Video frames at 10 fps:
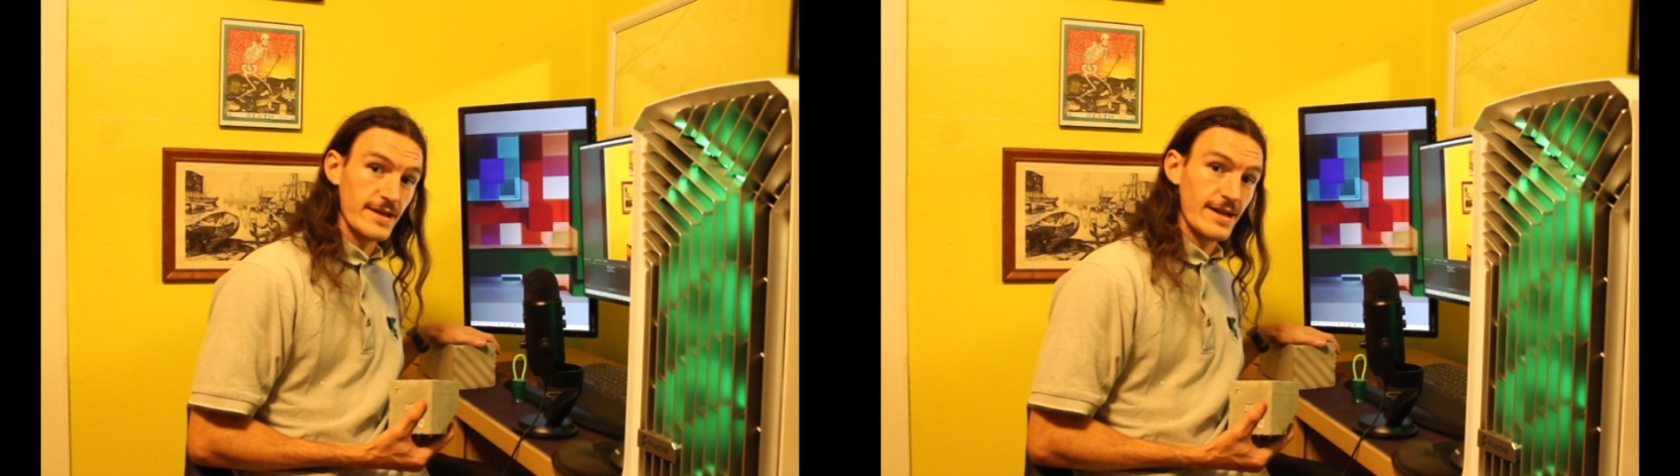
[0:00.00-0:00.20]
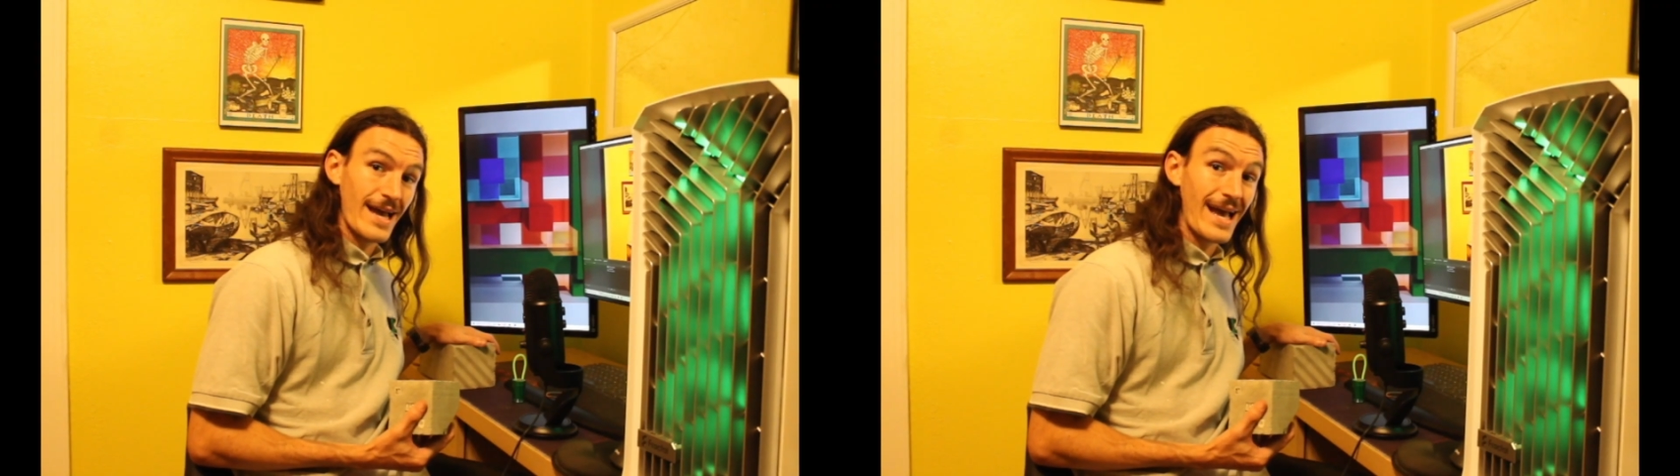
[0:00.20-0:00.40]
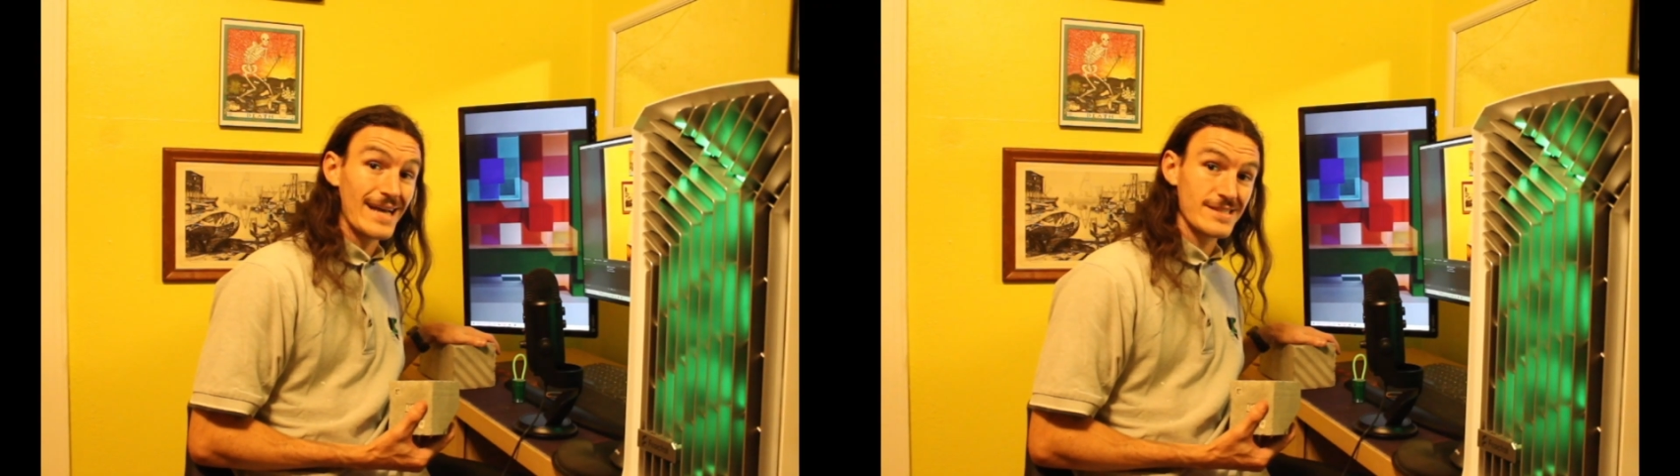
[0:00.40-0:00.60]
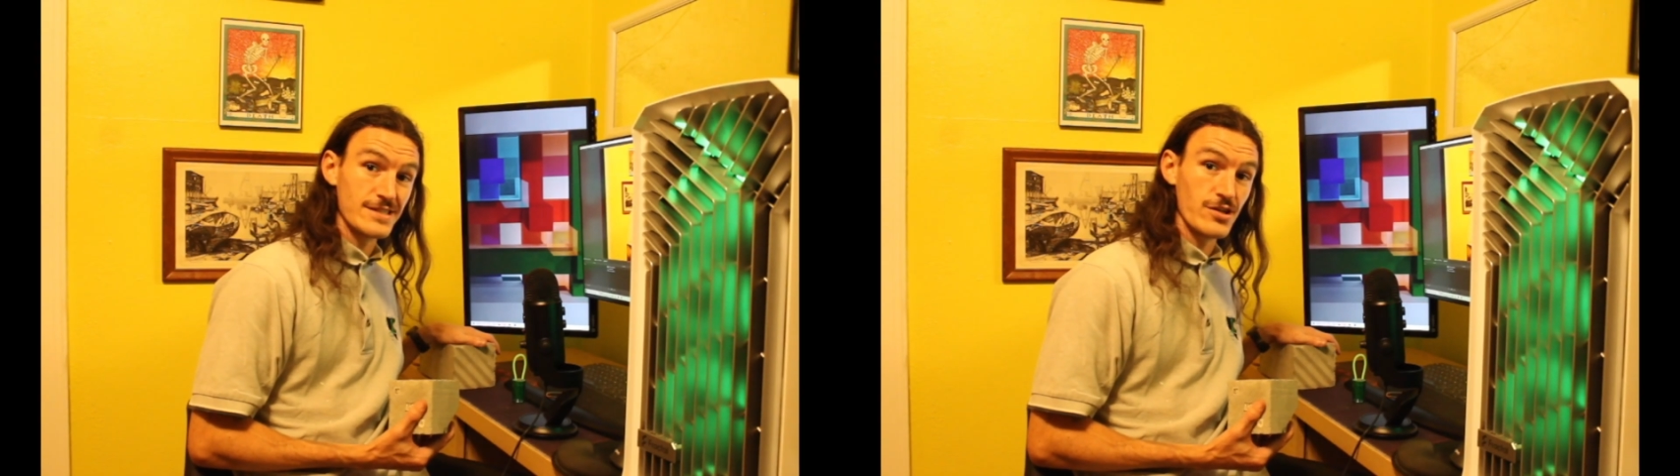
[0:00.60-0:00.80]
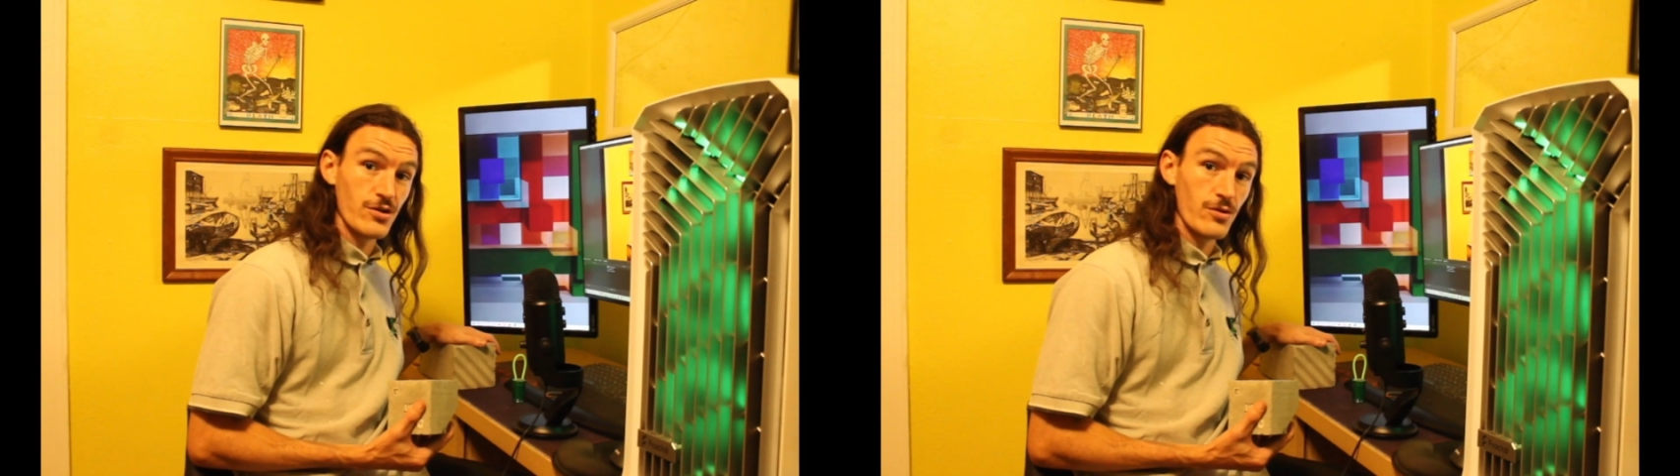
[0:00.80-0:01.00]
an
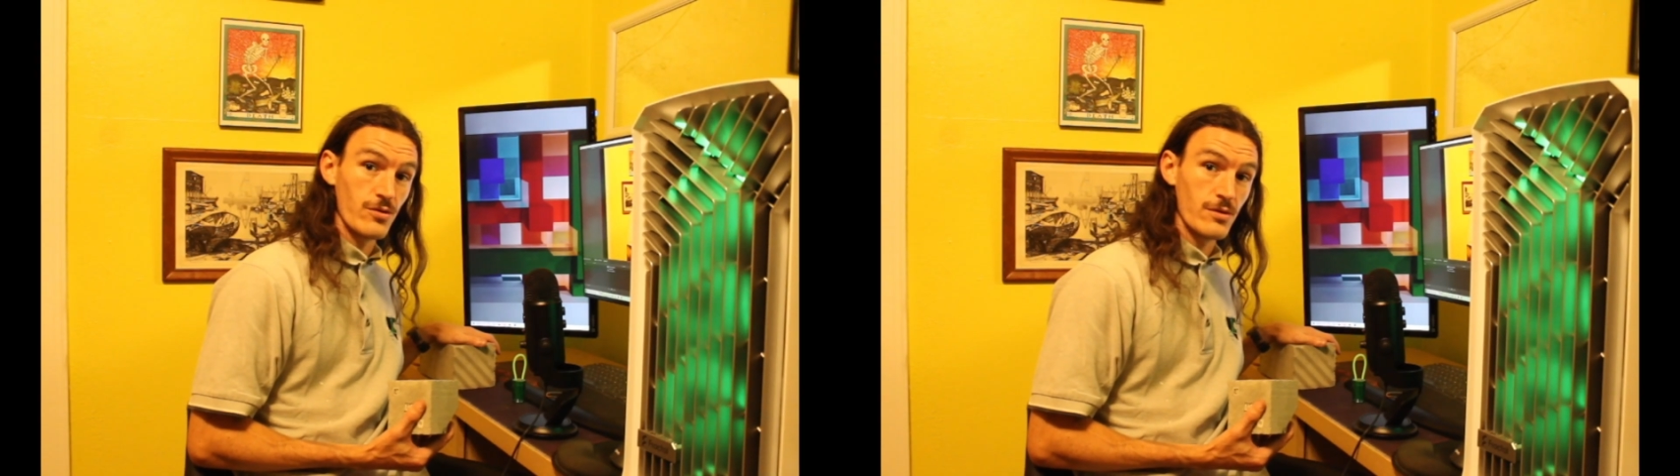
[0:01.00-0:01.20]
acetone